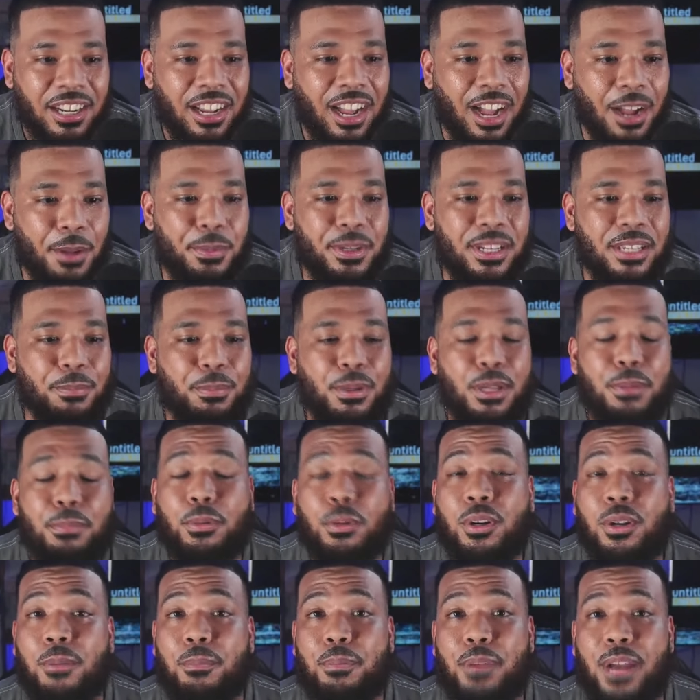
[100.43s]
I mean, people
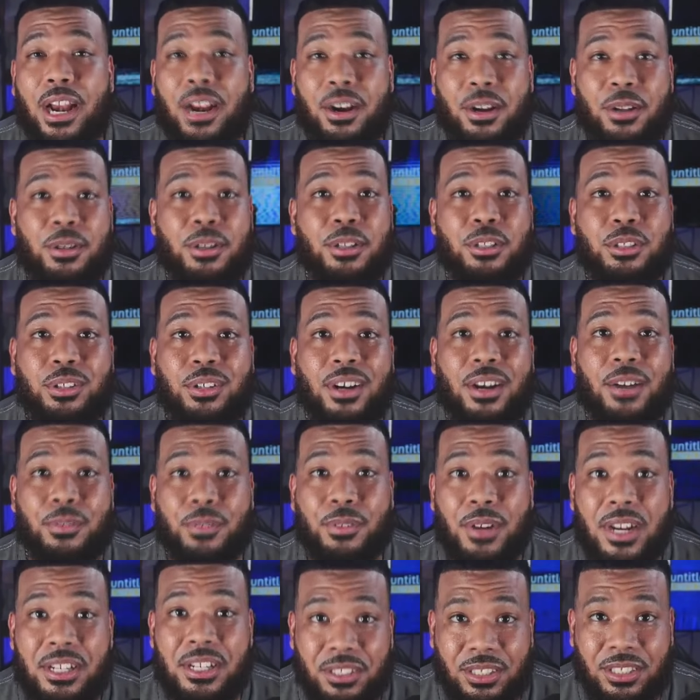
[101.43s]
compare him to Trent
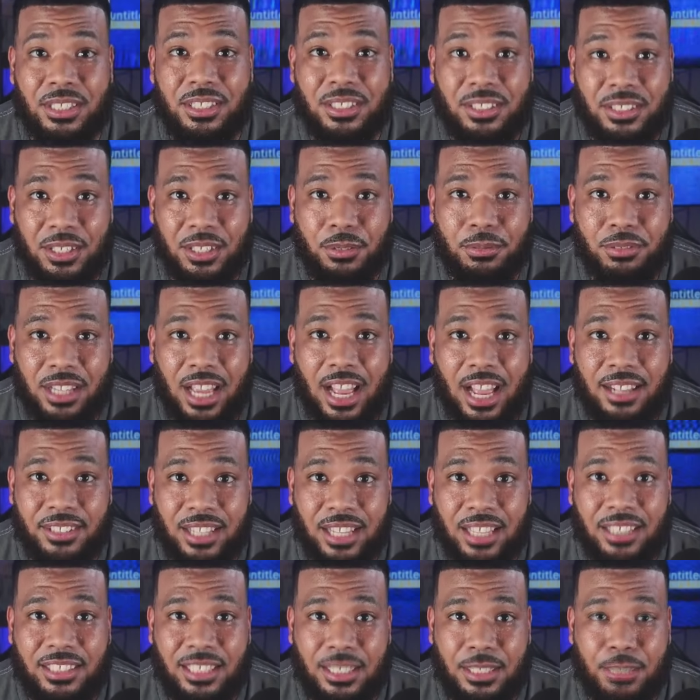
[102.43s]
Richardson. Sometimes
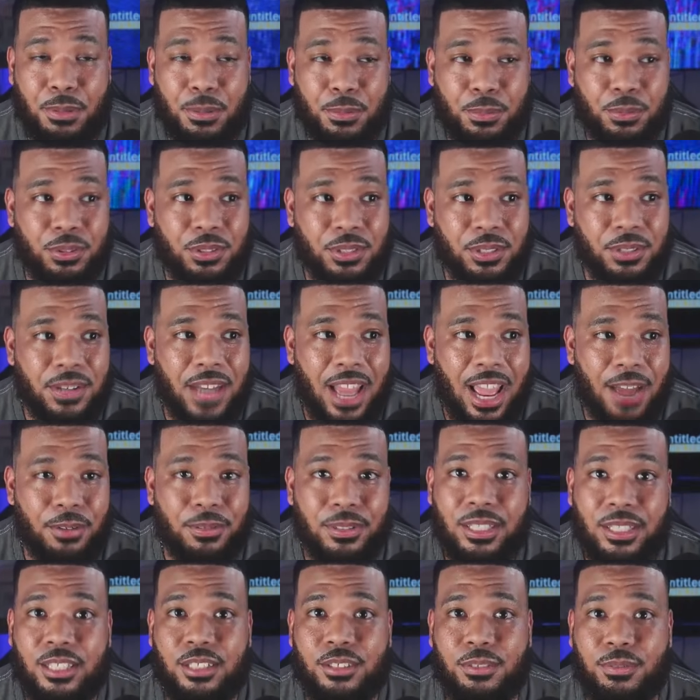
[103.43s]
I see people do that
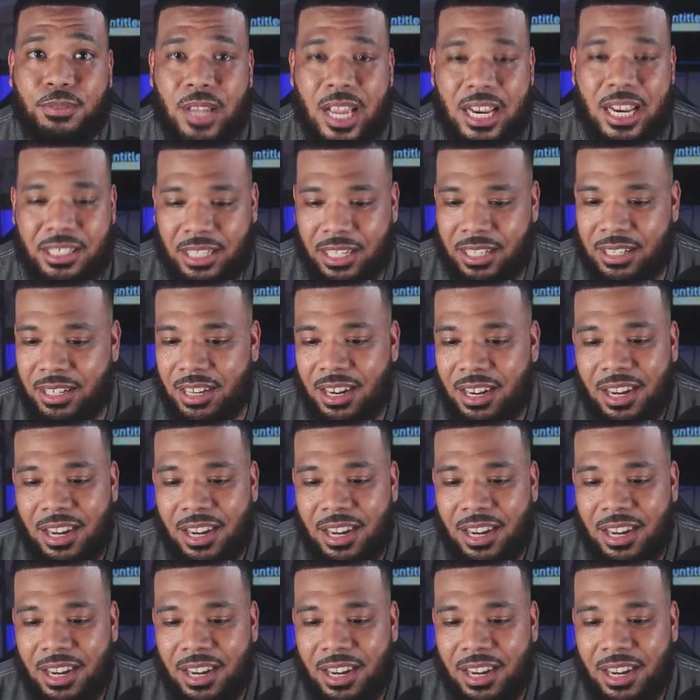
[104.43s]
with his vision,